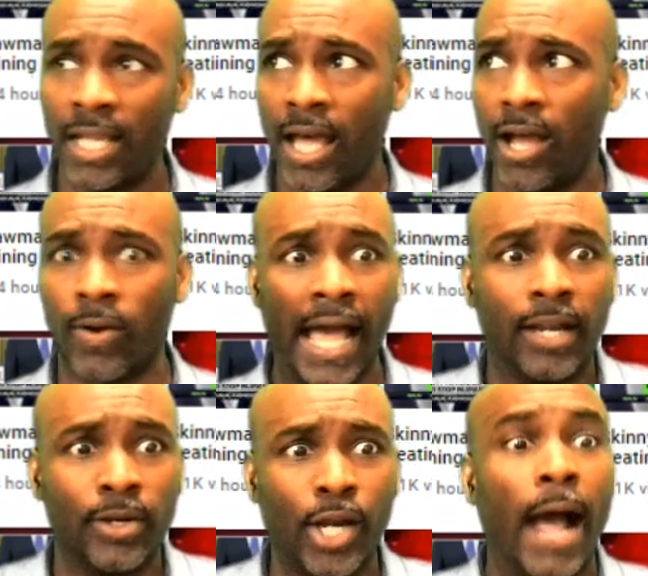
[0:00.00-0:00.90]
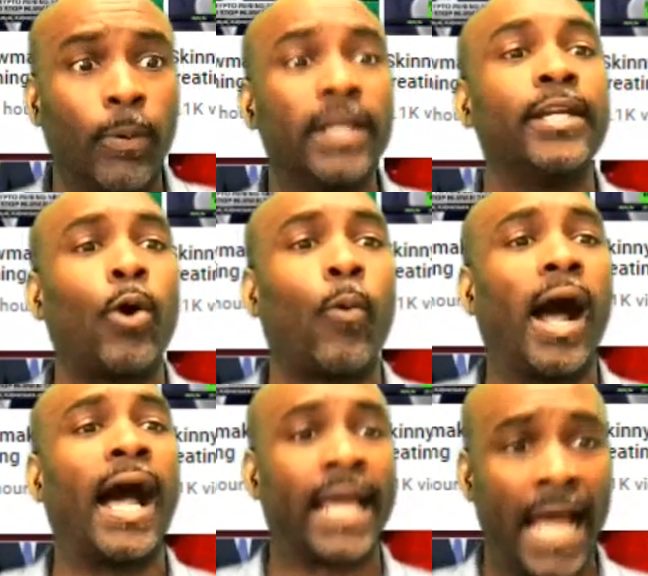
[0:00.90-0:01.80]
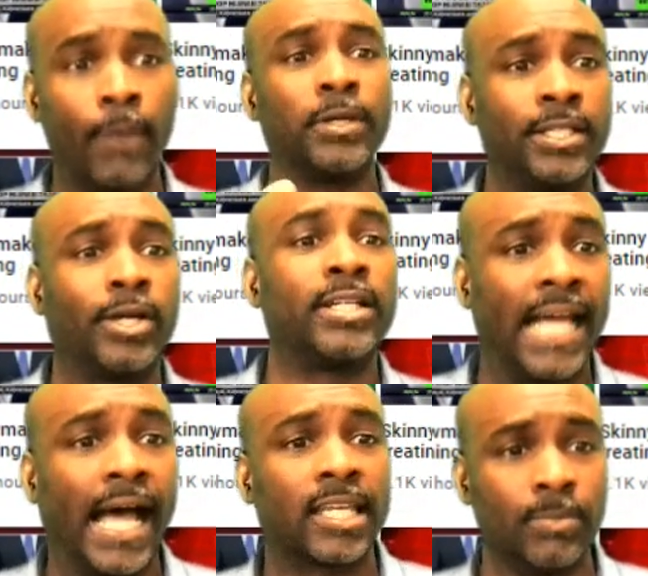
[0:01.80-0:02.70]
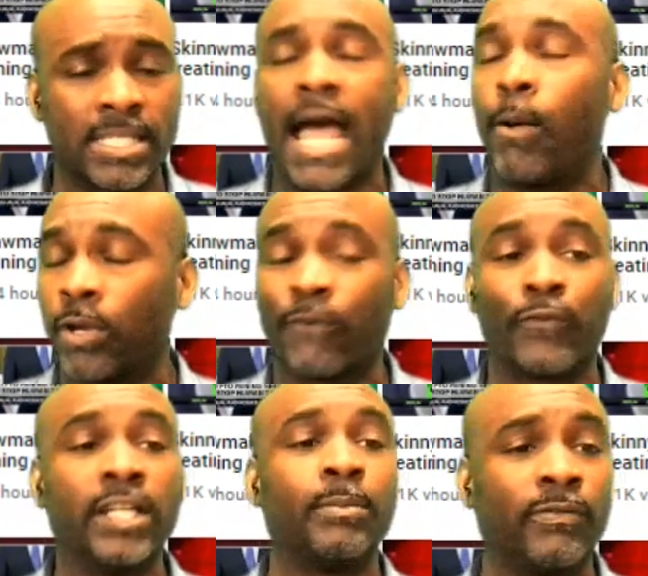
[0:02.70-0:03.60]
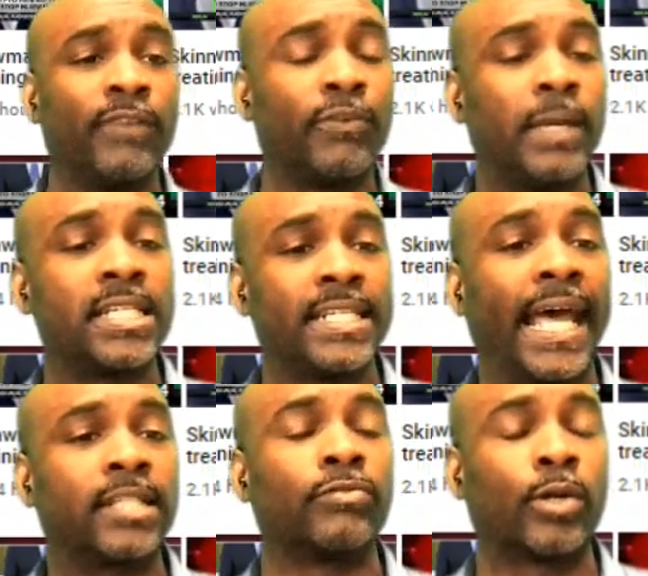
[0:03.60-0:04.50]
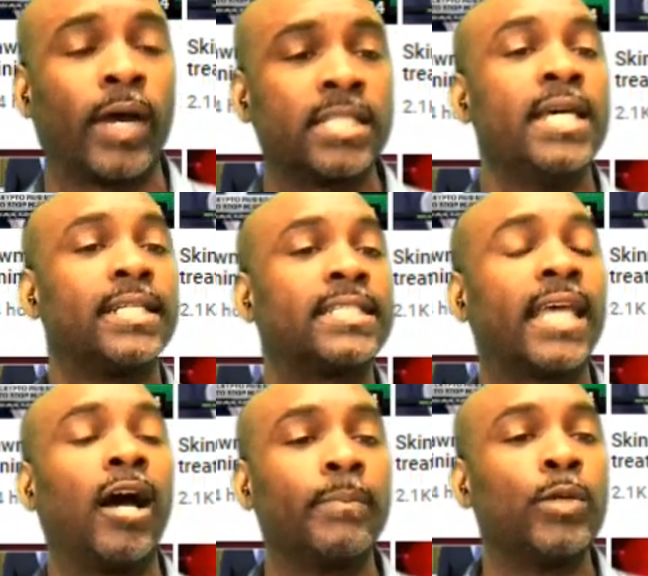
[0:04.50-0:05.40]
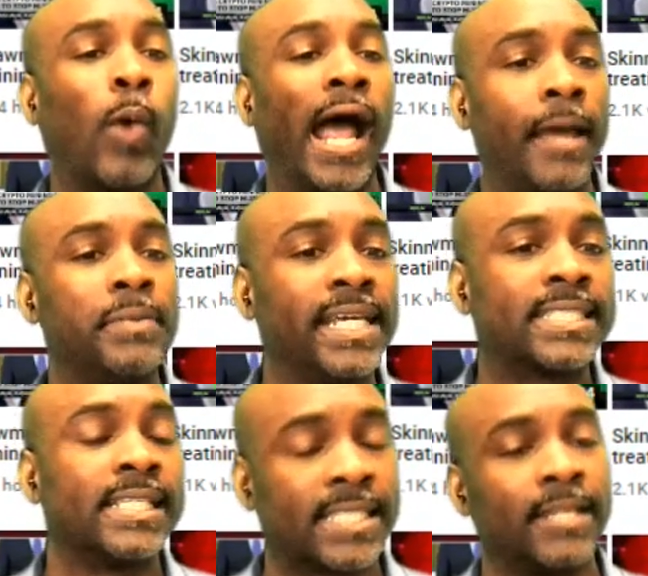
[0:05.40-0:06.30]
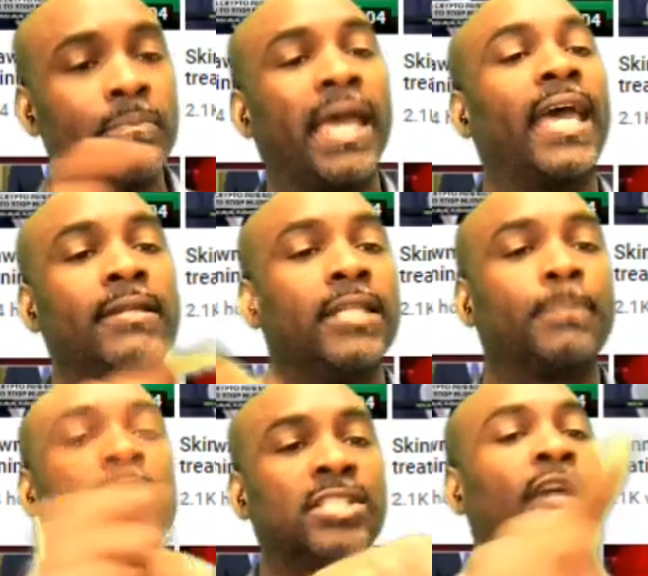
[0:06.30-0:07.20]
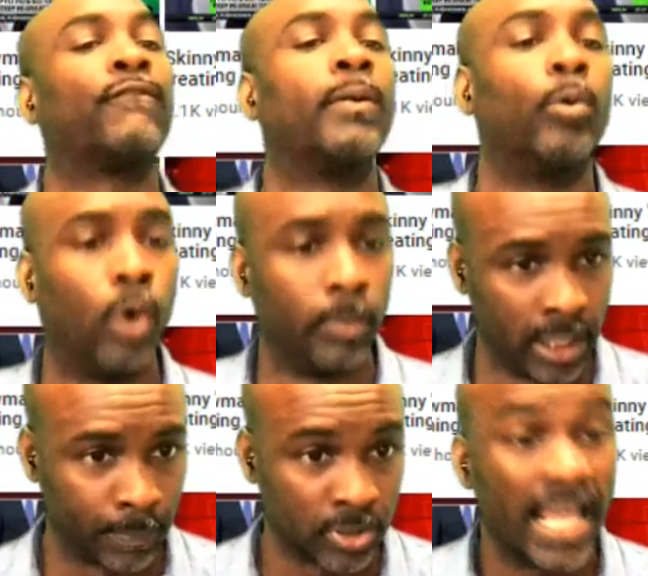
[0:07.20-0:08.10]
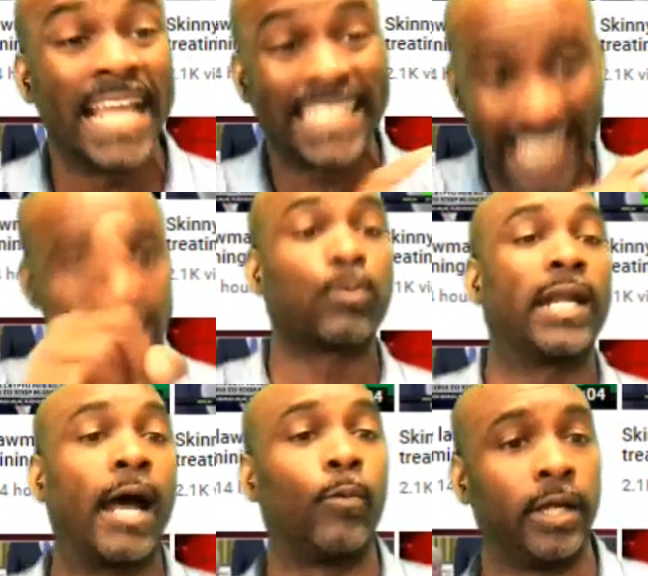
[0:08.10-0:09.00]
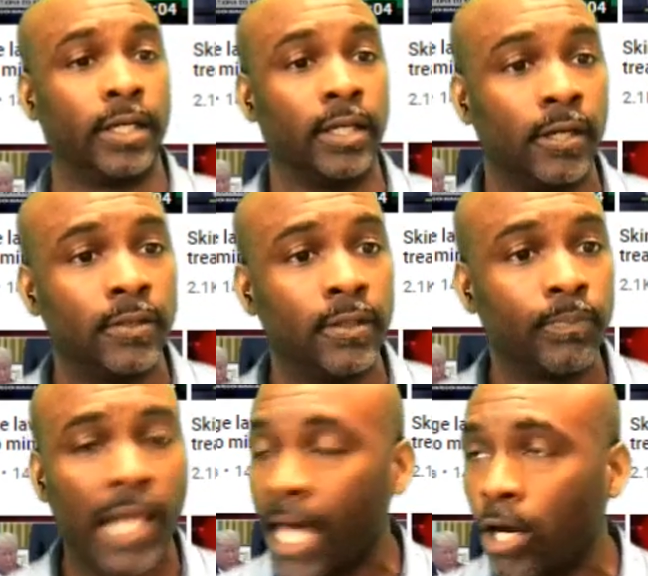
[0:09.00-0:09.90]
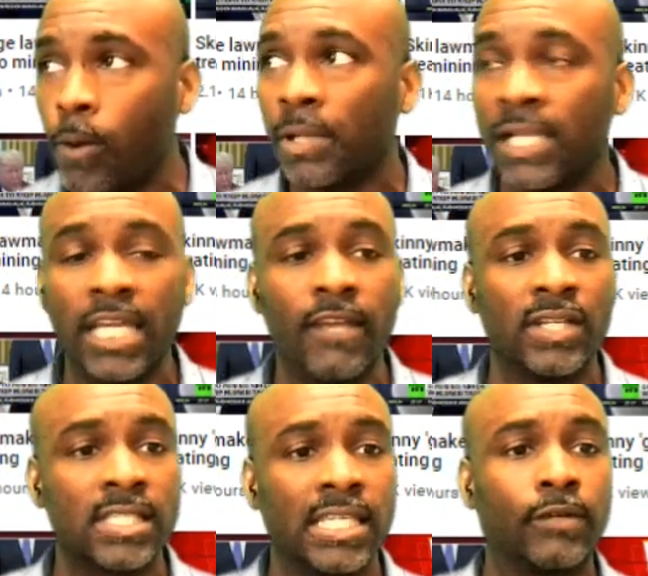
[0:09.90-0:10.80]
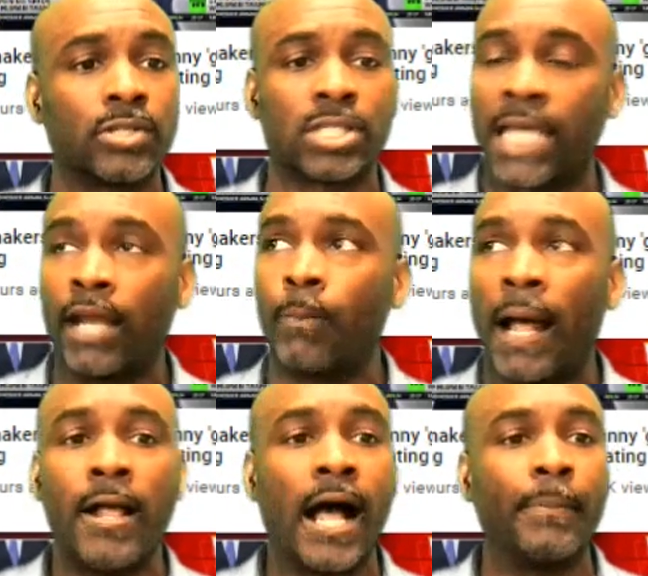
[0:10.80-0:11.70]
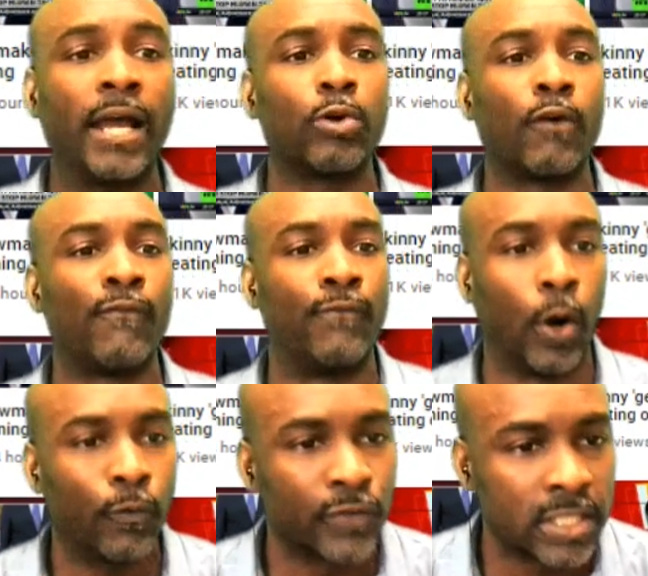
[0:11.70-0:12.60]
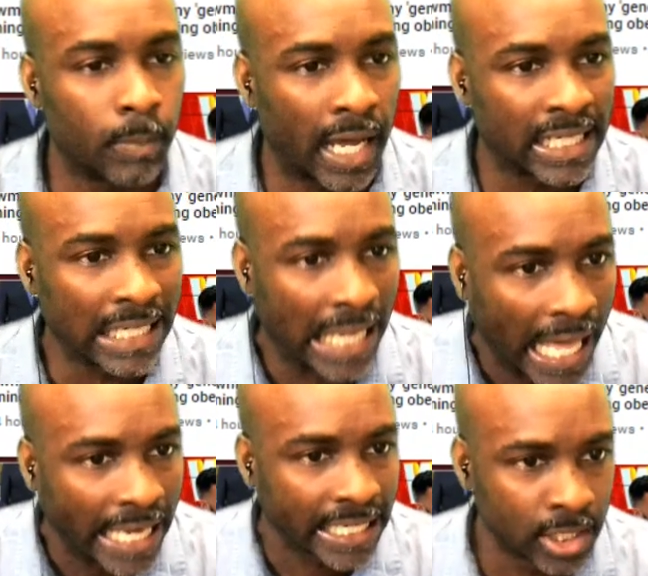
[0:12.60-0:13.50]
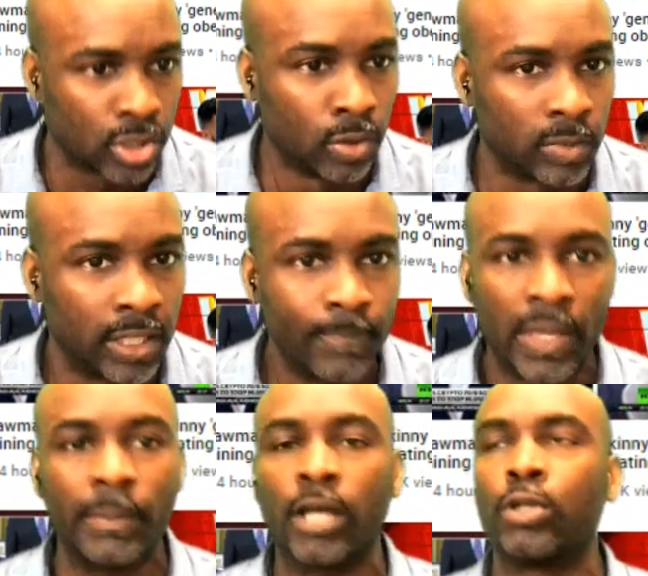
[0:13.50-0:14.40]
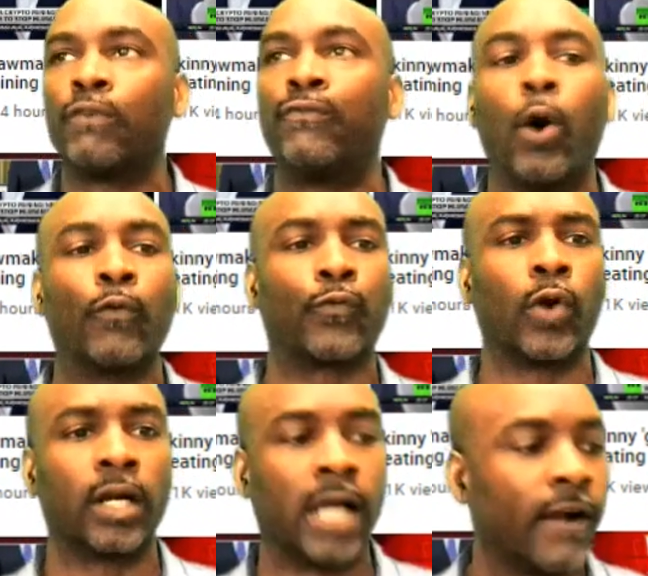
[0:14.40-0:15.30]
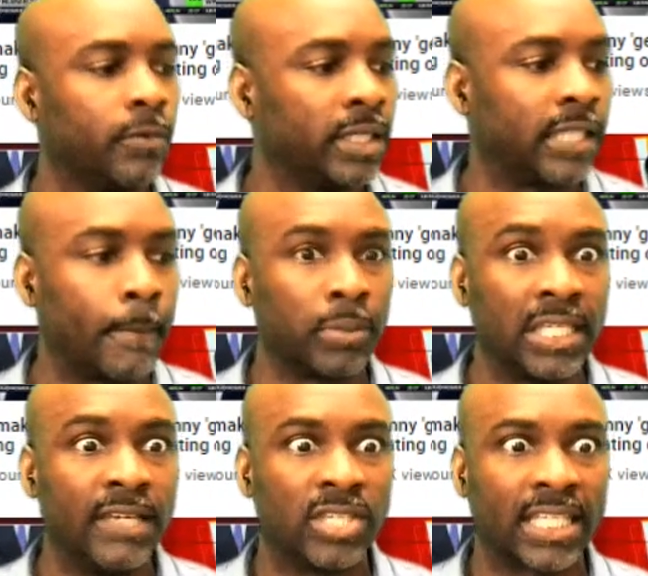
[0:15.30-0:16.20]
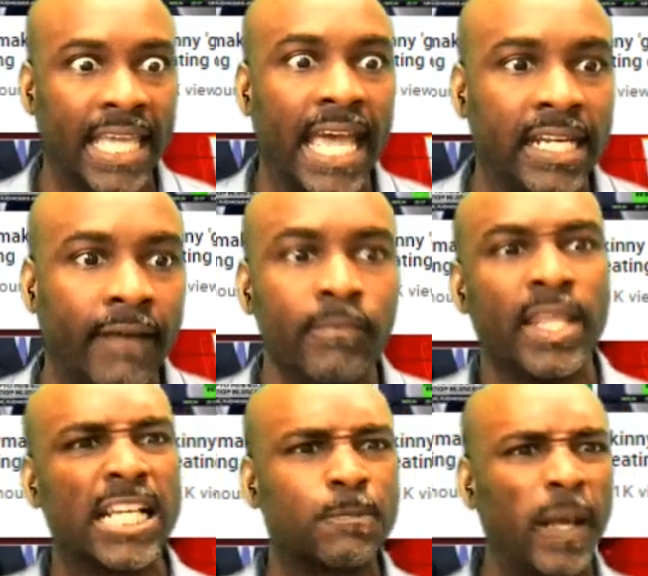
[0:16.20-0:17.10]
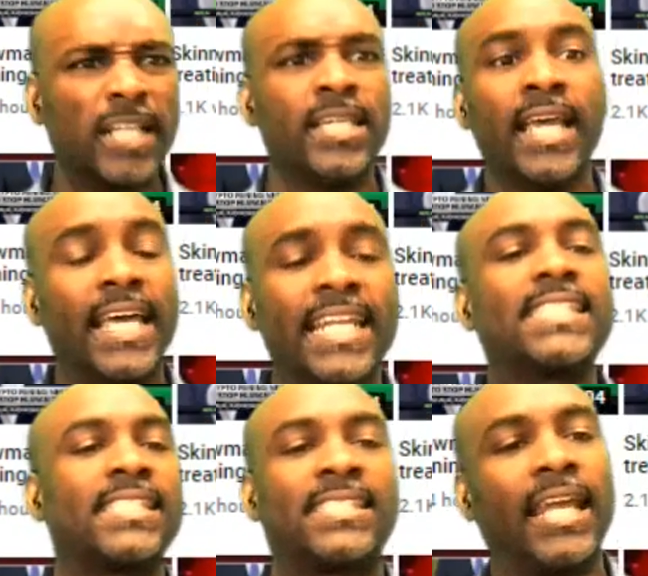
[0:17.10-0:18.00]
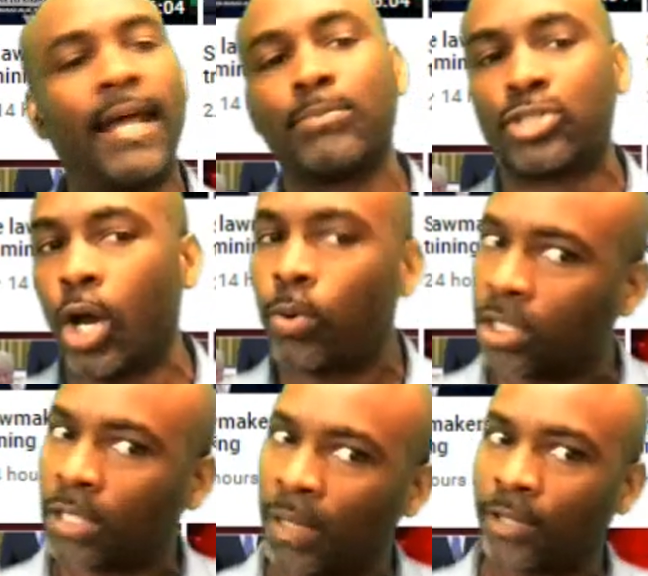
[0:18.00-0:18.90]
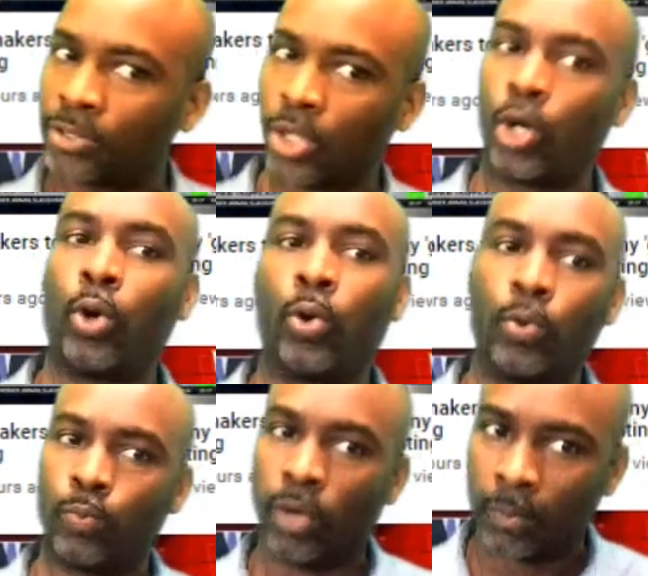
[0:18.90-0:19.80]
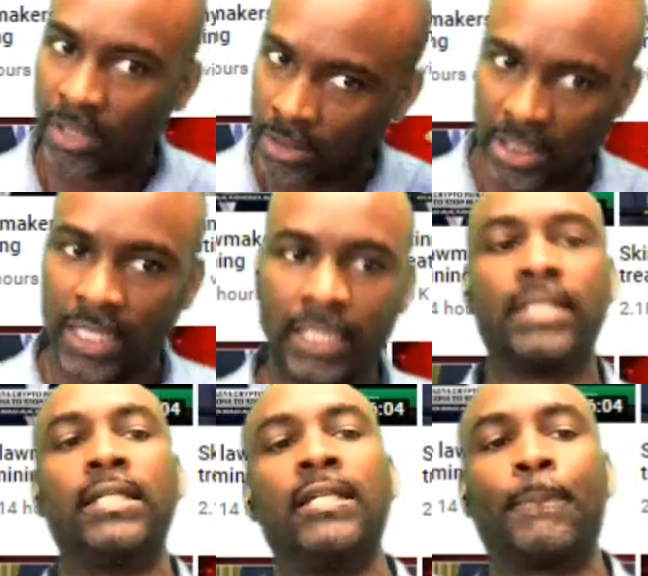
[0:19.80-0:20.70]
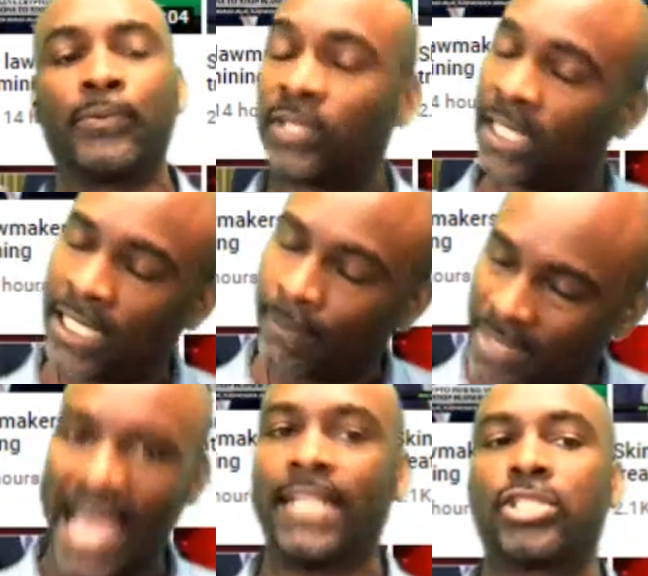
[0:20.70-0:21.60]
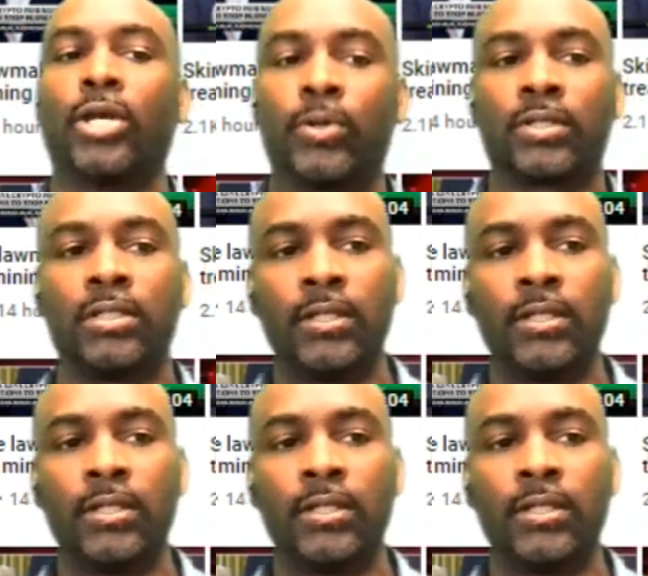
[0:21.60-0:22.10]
No, I don't know. I want to know why. I want to know the documents. I want a Freedom of Information Act request to tell me why it makes sense that a man nipple is different from a woman nipples. That's what I want to know. I don't believe in secrecy. I'm not going to vote for somebody lying to me. I'm not going to vote for a government that believes it can have, especially, and I'm joking about the whole woman thing and the nipple thing, and I'm not joking.